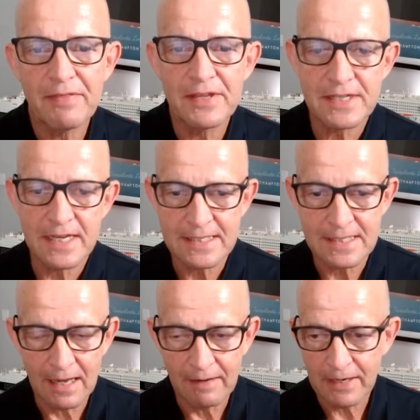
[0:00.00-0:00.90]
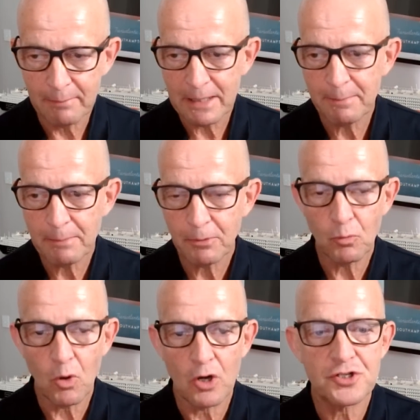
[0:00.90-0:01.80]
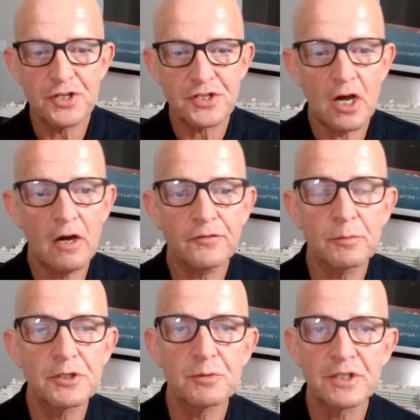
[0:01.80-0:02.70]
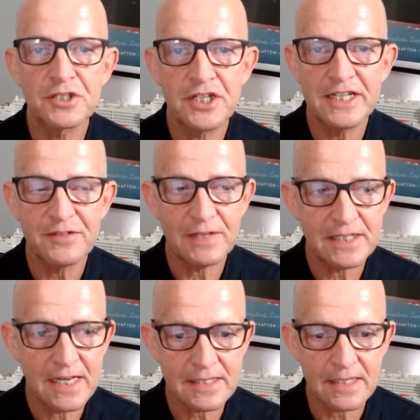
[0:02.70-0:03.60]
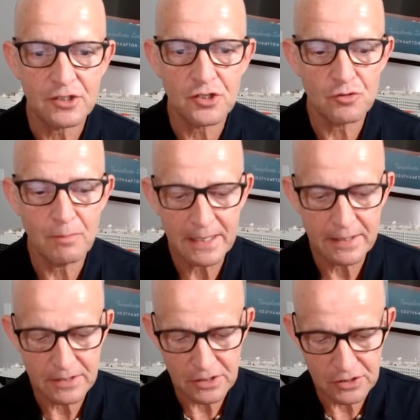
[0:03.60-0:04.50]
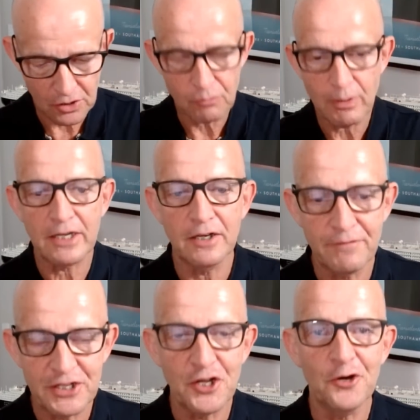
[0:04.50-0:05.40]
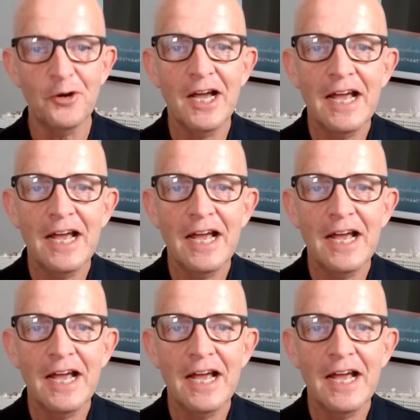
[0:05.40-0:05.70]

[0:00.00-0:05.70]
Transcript: This is live. Now, many people watch this after, which is fantastic. Just a reminder, this is not a regular video.